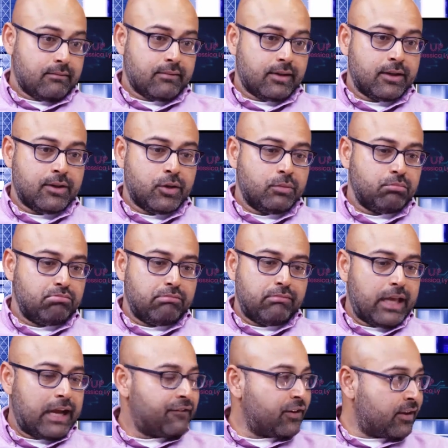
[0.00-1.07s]
you know,
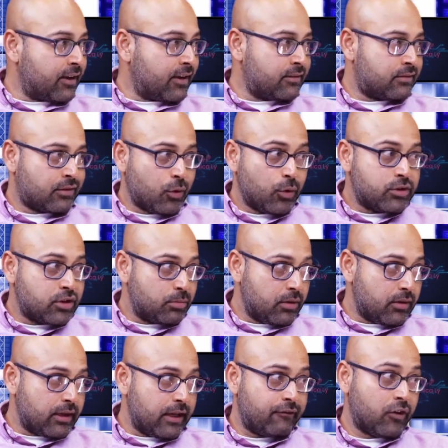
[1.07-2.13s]
everything is
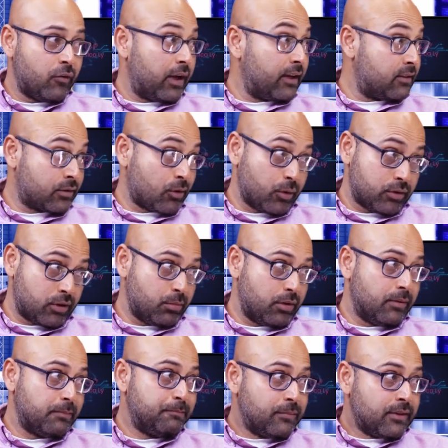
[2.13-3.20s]
coachable. Everyone is
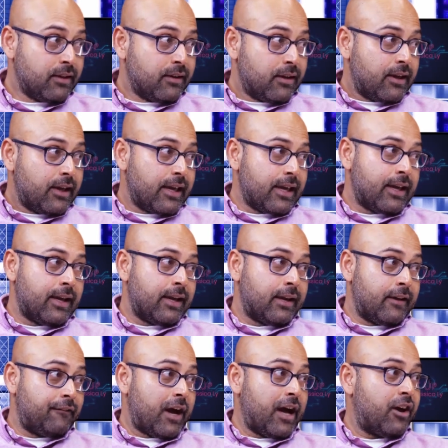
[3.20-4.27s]
coachable. Mm-hmm.
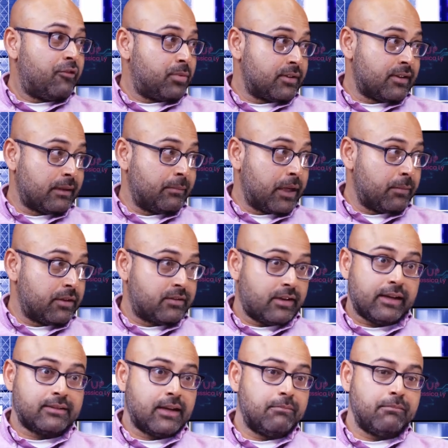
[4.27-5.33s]
And if I have personally made
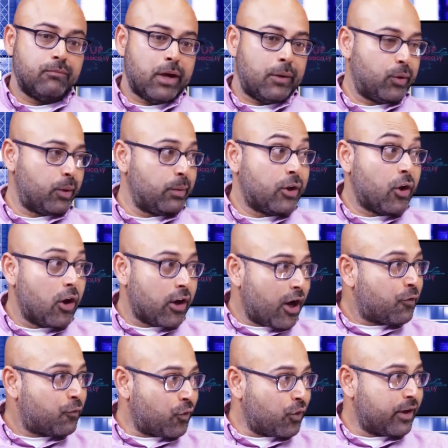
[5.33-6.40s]
mistakes, I'm, I want to be called
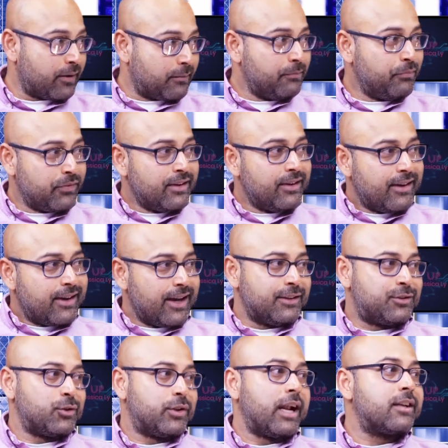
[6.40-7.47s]
out for it.
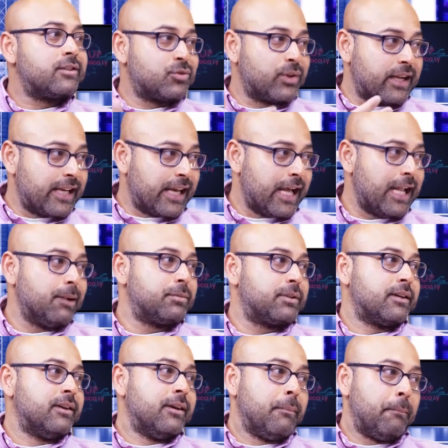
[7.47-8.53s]
And so that has really
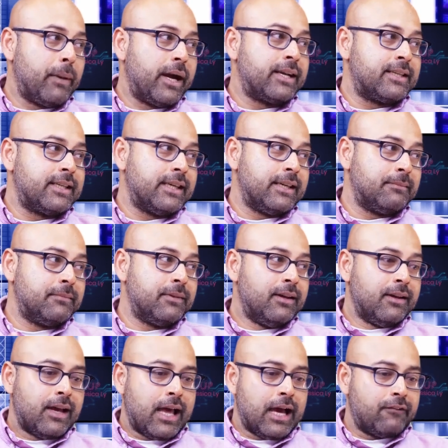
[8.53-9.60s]
helped my
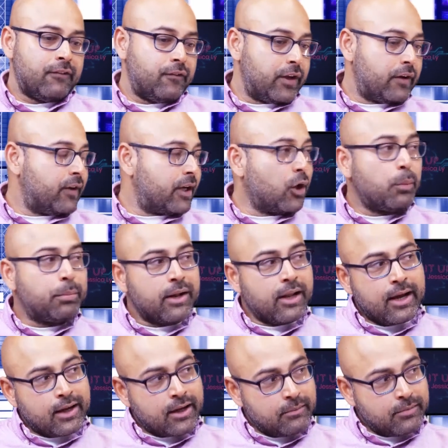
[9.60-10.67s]
team have a very, very open
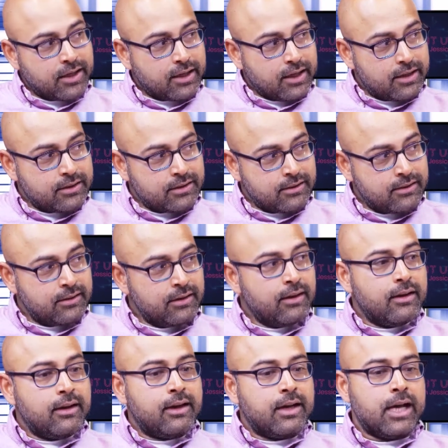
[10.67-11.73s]
line of communication,
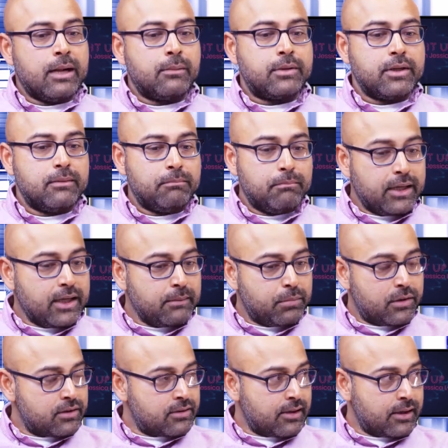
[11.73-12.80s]
helped me
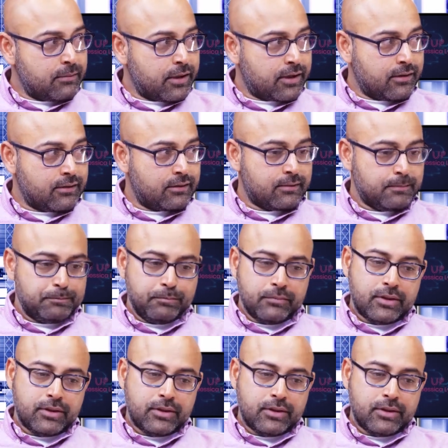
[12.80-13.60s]
personally because